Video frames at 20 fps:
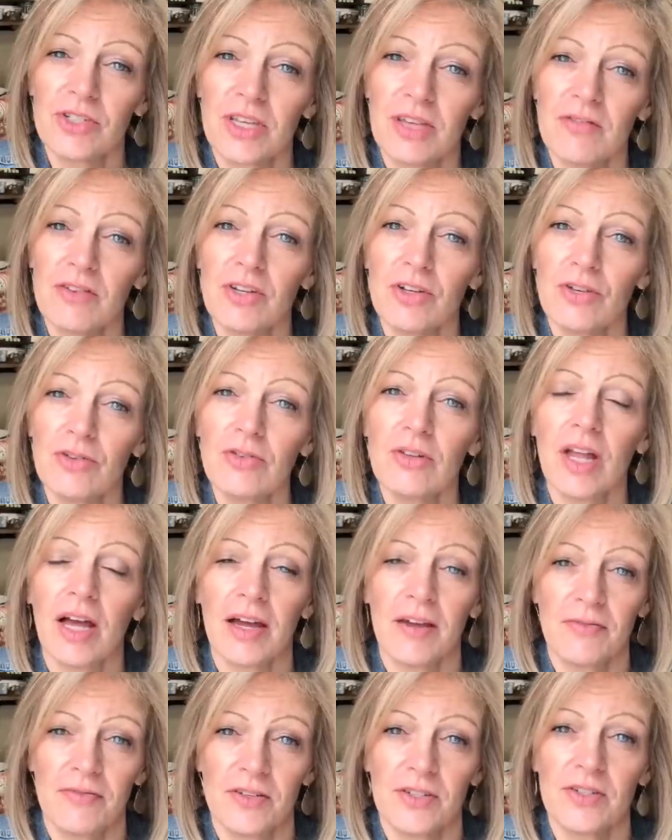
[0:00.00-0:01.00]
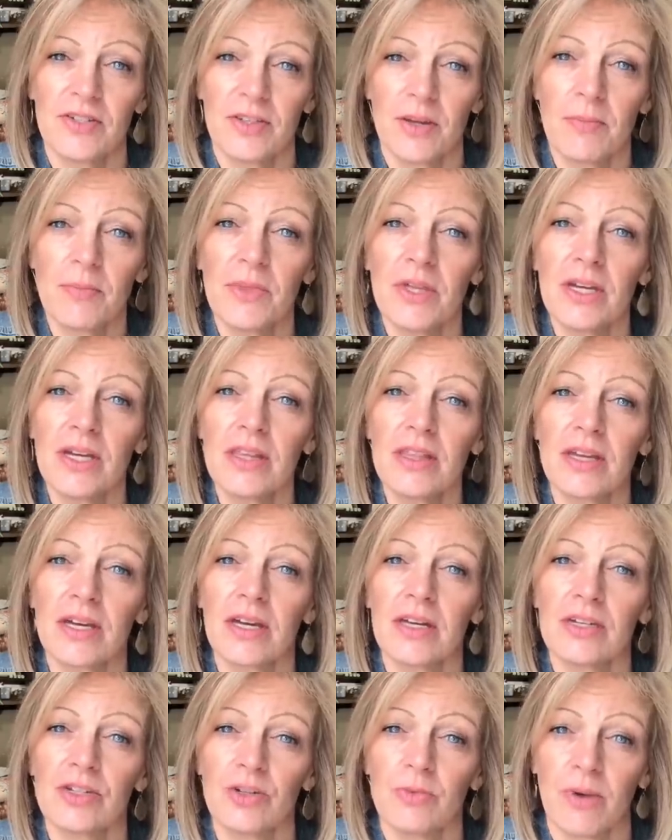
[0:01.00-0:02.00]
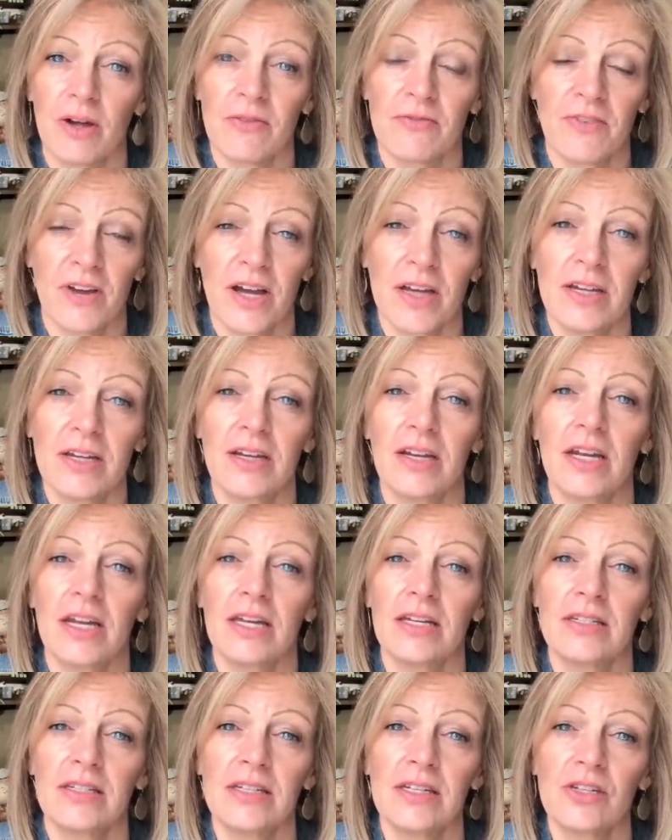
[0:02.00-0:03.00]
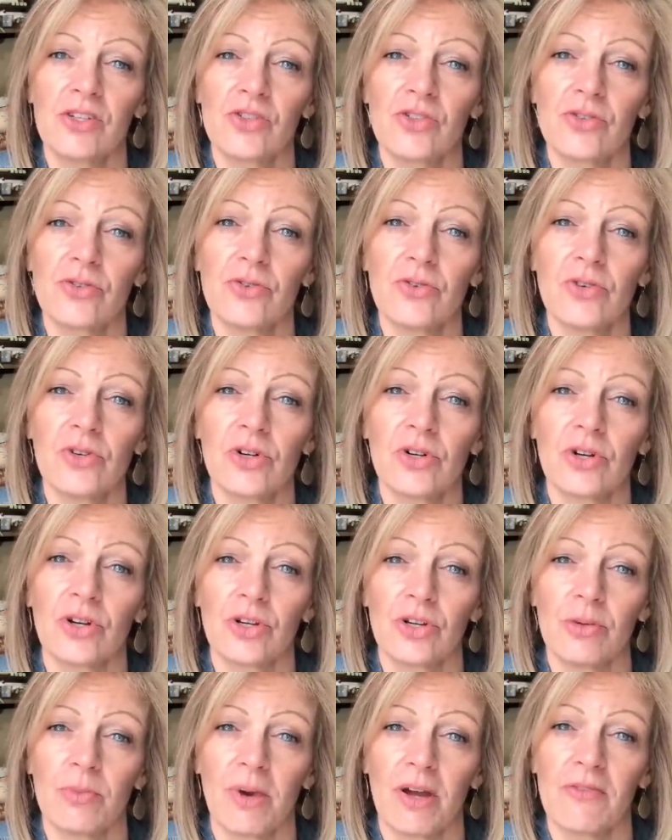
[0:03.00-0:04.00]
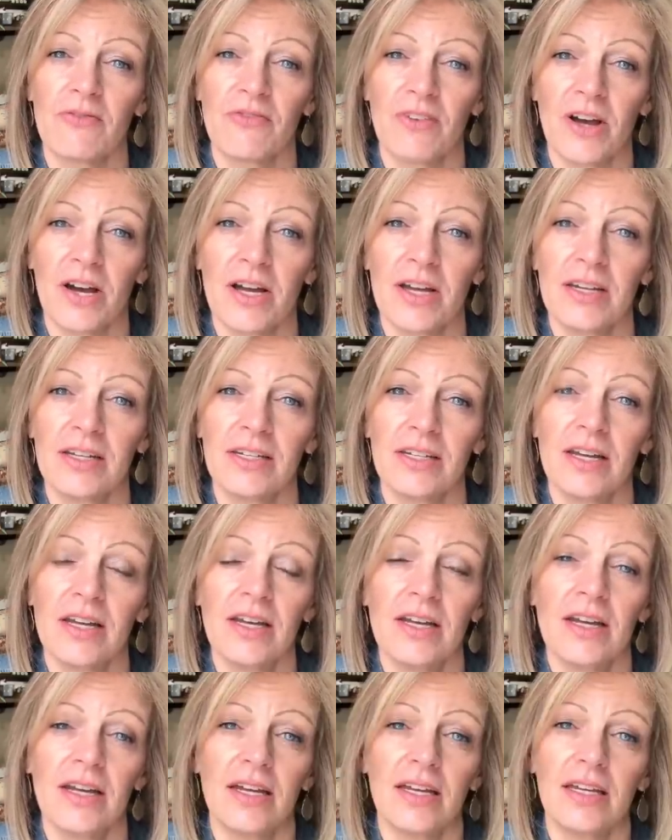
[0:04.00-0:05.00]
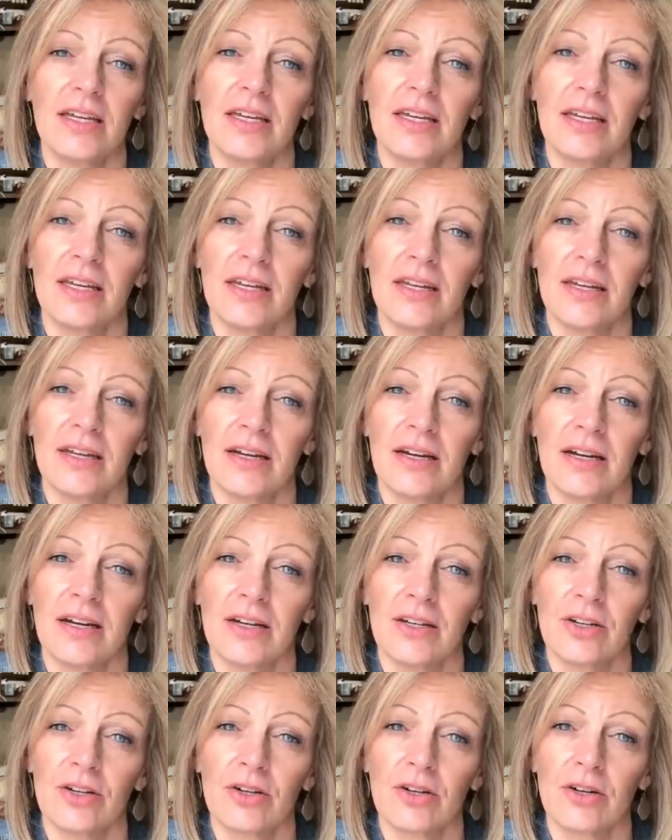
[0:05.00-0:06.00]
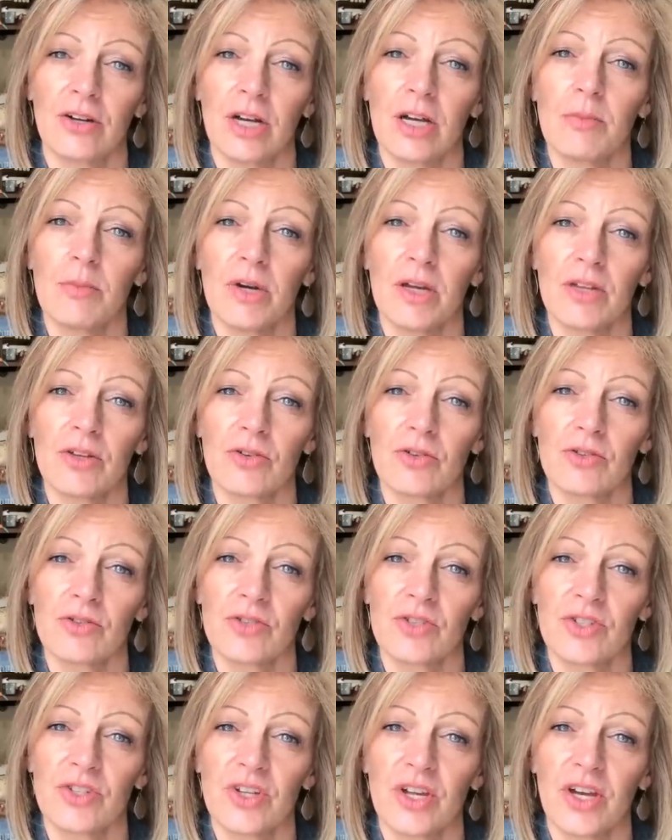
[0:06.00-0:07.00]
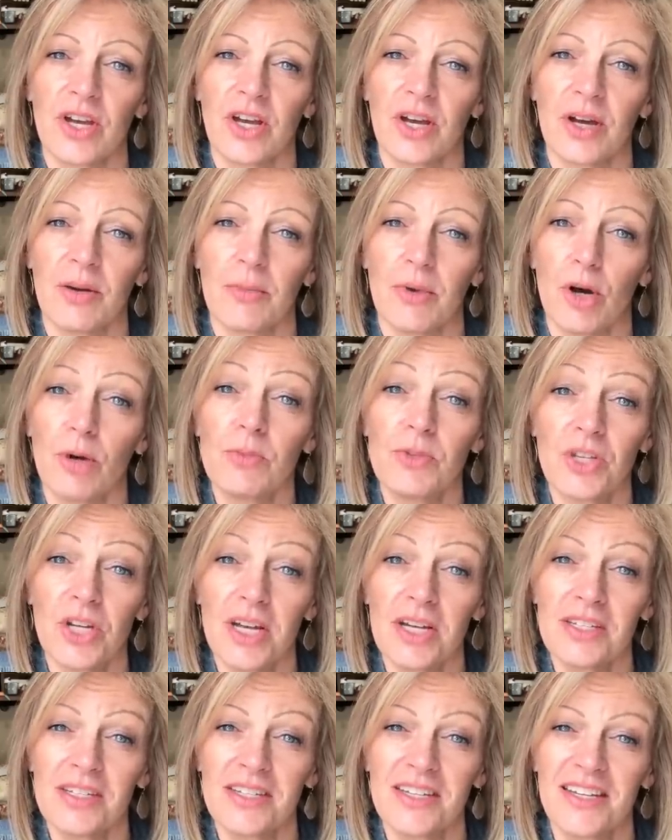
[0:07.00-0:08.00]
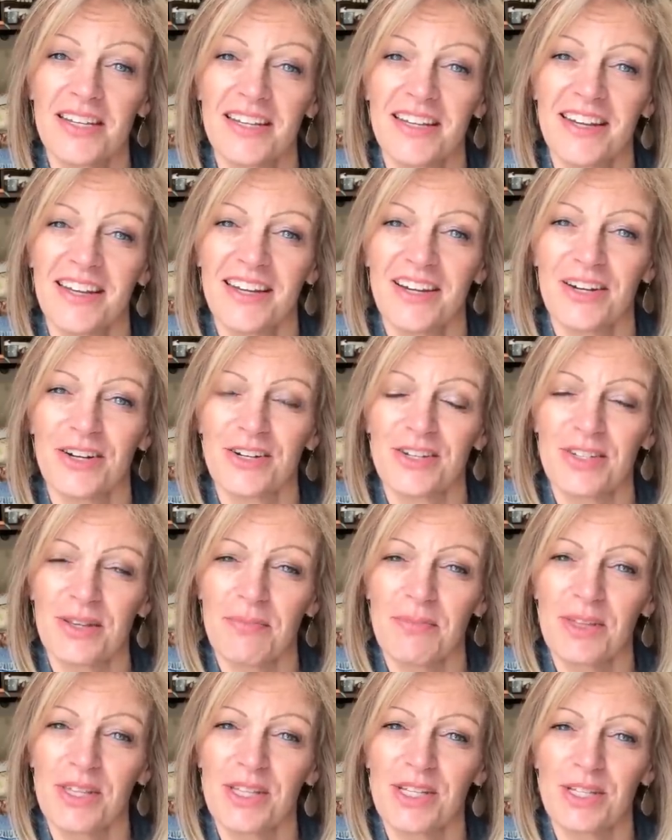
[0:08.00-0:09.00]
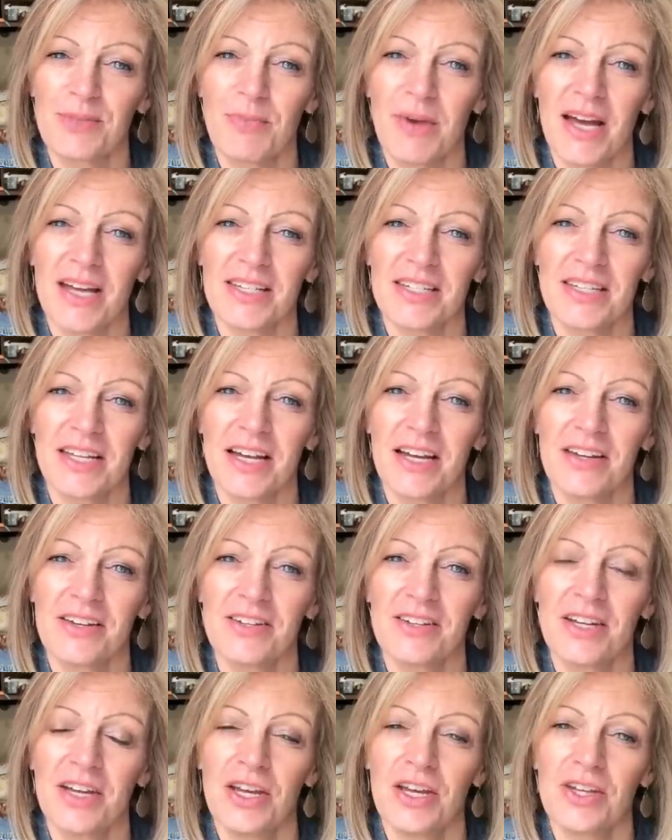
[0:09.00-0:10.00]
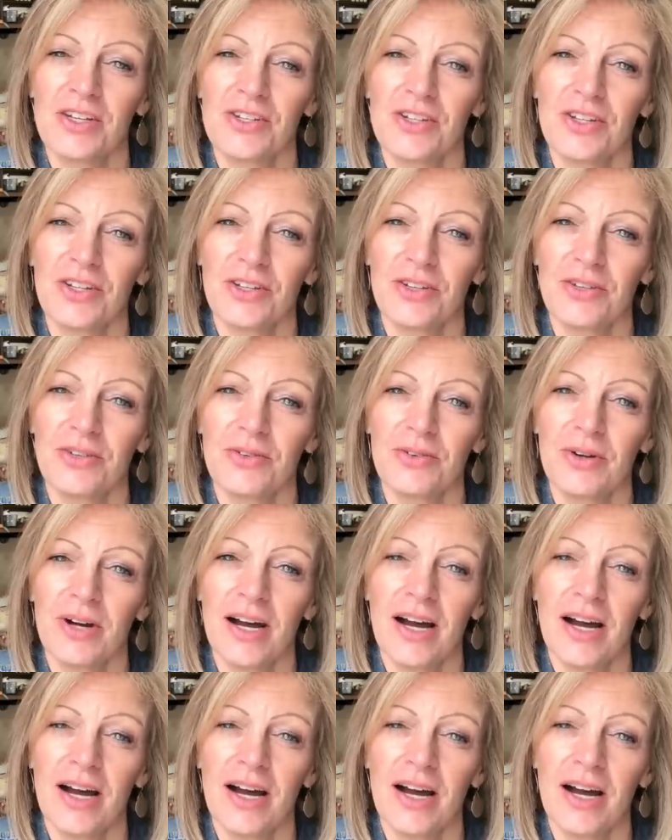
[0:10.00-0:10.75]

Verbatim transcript: giving new life to something that you might find in an antique store or you might find in uh, your grandmother's um, hope chest or something that's passed down to you.